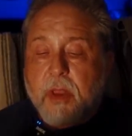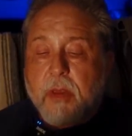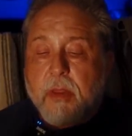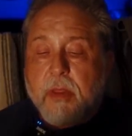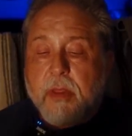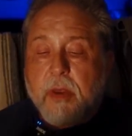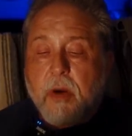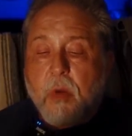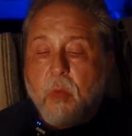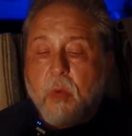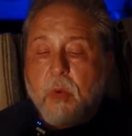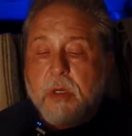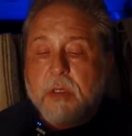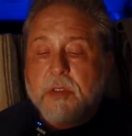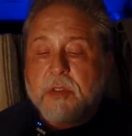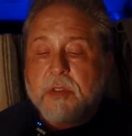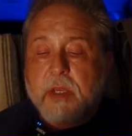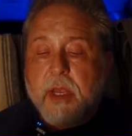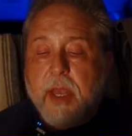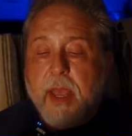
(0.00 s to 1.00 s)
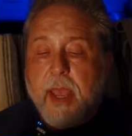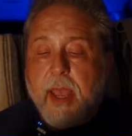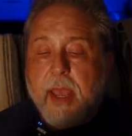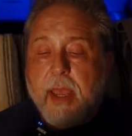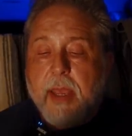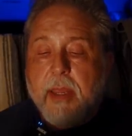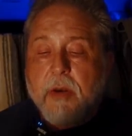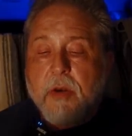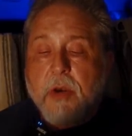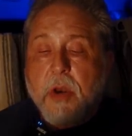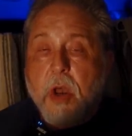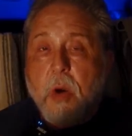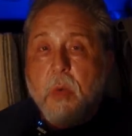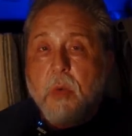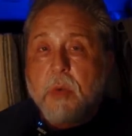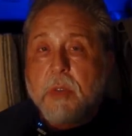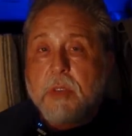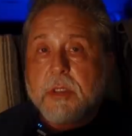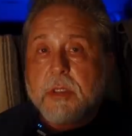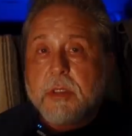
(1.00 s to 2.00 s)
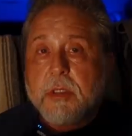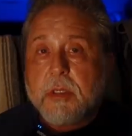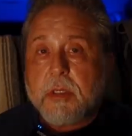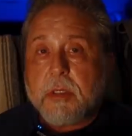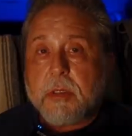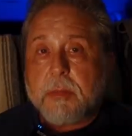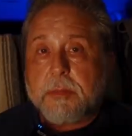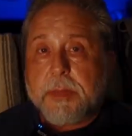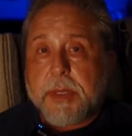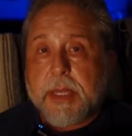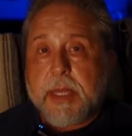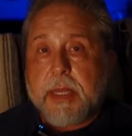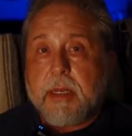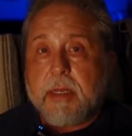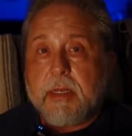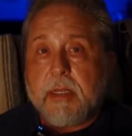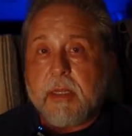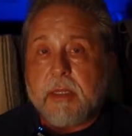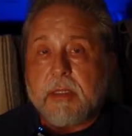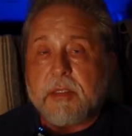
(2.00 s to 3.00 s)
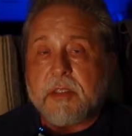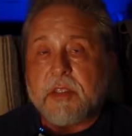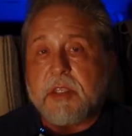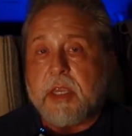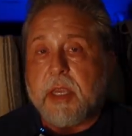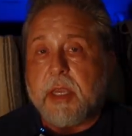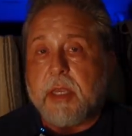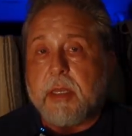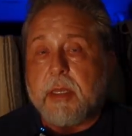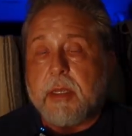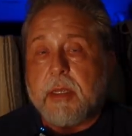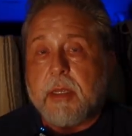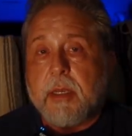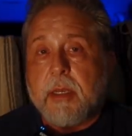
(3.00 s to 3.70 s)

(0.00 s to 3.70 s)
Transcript: There was a note pinned to the seat